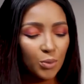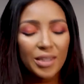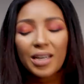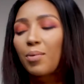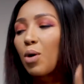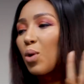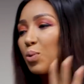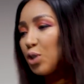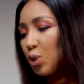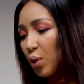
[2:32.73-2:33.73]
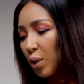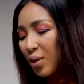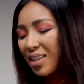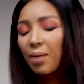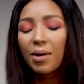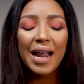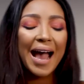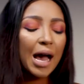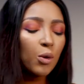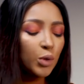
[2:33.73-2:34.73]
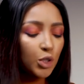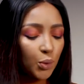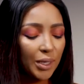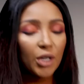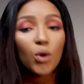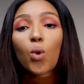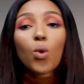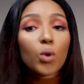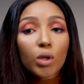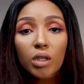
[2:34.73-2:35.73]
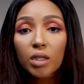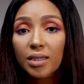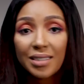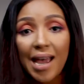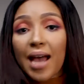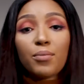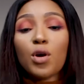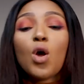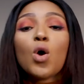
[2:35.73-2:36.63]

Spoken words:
We think about what we're doing. We think about how we're doing it all the time.